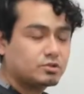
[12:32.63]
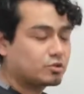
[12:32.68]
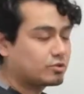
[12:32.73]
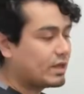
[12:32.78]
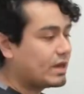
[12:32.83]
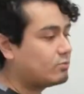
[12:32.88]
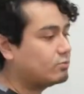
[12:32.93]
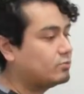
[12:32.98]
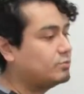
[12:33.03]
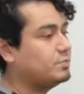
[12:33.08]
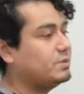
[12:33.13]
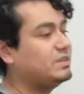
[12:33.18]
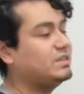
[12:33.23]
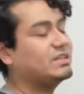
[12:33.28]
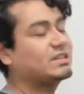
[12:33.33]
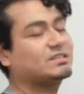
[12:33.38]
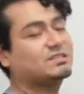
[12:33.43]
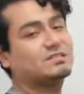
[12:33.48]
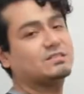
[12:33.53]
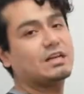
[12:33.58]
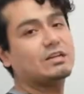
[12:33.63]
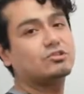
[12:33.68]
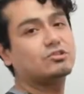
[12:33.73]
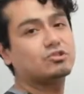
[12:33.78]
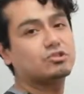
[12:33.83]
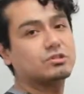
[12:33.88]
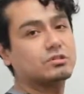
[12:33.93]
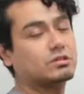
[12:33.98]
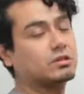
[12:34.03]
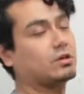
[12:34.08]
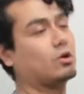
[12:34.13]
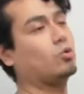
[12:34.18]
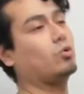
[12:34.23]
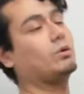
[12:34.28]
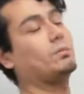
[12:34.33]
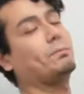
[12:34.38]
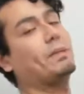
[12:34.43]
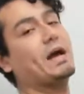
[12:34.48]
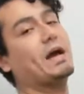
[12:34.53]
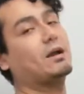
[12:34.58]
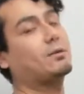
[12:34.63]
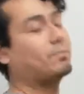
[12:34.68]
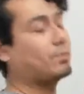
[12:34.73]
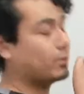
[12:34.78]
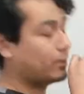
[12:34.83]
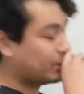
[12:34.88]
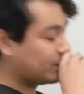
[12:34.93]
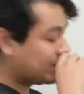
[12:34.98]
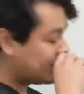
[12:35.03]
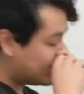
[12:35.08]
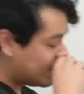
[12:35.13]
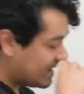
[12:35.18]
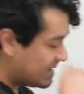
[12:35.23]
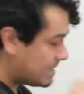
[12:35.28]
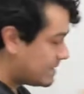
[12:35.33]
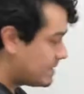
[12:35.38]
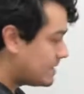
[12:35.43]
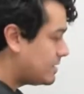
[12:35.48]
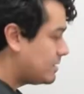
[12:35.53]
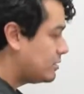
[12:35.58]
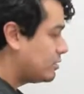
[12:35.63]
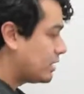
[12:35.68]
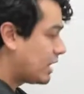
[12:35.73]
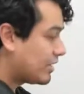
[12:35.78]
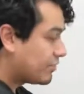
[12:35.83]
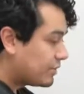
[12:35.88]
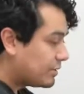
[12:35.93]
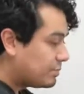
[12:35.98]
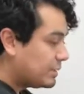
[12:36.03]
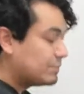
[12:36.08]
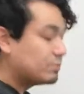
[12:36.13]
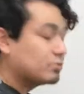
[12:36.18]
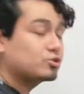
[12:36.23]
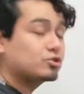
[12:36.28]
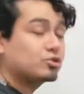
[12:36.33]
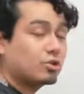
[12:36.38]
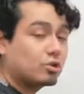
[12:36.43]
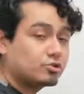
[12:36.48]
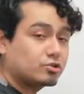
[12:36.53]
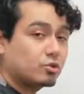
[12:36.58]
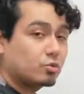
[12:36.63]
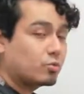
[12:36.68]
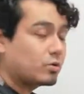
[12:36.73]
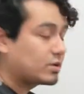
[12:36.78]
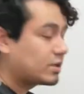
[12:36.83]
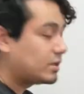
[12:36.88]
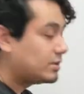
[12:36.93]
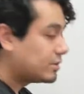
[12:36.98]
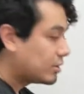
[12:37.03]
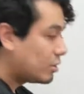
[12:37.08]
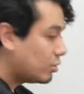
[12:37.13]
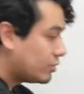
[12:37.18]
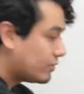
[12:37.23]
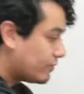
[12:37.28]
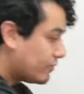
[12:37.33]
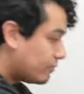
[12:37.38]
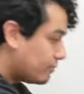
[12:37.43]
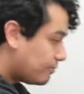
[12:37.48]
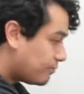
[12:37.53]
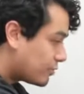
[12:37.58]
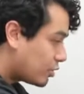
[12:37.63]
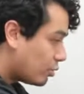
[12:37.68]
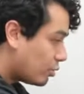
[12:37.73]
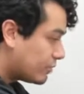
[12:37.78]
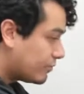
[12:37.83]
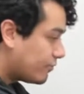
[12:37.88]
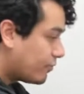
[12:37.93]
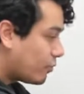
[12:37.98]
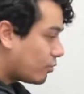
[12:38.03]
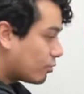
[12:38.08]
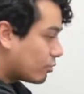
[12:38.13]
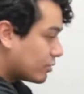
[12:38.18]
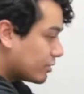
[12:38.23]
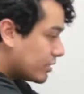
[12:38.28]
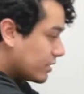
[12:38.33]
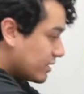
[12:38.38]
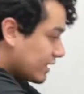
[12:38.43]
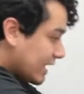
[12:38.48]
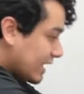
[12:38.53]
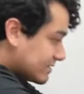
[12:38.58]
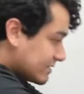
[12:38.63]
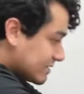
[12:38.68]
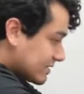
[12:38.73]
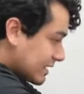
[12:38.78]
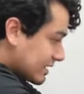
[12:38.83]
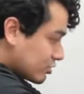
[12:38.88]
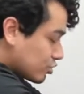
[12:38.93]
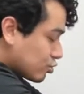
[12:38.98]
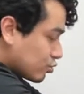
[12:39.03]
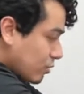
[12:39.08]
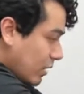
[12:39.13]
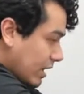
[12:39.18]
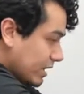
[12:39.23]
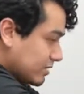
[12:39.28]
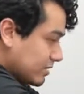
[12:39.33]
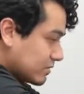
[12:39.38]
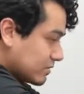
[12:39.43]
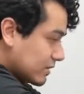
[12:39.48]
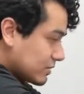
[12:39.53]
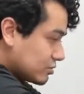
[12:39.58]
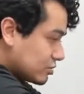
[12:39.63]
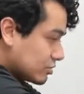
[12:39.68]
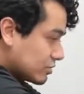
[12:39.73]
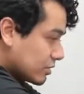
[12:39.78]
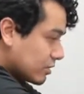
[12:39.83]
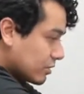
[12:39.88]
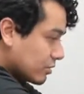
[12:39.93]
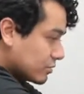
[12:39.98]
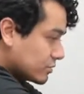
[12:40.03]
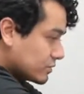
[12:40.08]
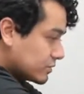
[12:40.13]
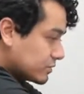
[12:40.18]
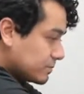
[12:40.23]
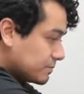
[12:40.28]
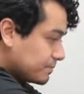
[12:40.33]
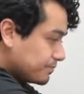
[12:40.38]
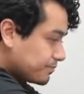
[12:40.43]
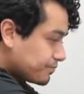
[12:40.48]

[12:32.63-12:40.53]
So that would be the extension, the going back part. I think people should also work on the going forward, as in like trying to touch your toes.